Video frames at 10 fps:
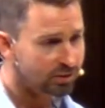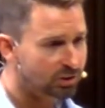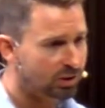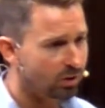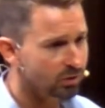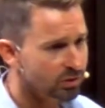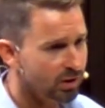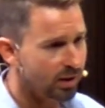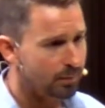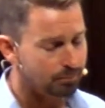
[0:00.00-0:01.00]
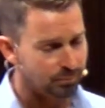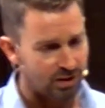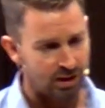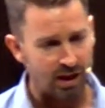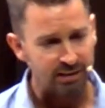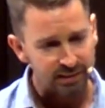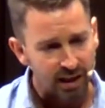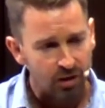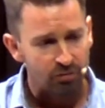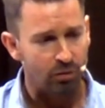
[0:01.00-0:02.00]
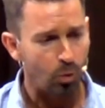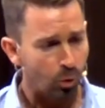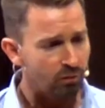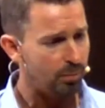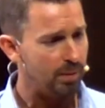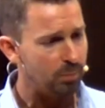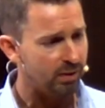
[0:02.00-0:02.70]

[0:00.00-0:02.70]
shows that actually out of all of the people